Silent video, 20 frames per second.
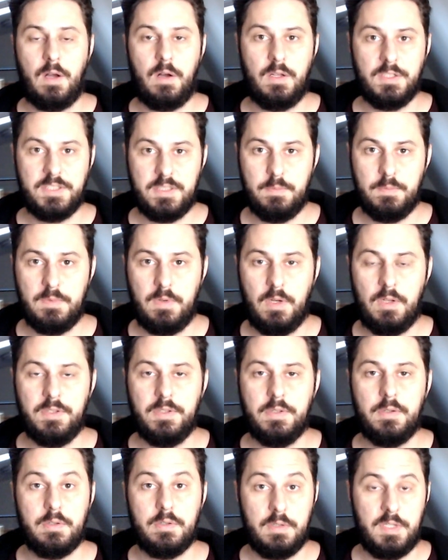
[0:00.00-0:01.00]

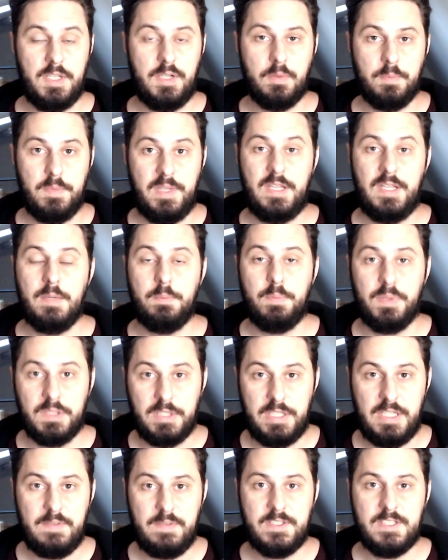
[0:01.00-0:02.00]
or intermediate
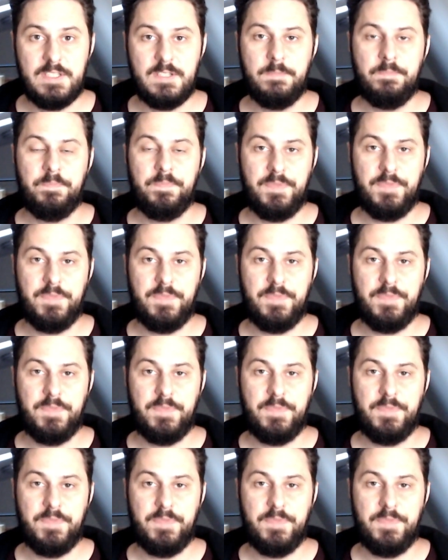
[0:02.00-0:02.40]
beliefs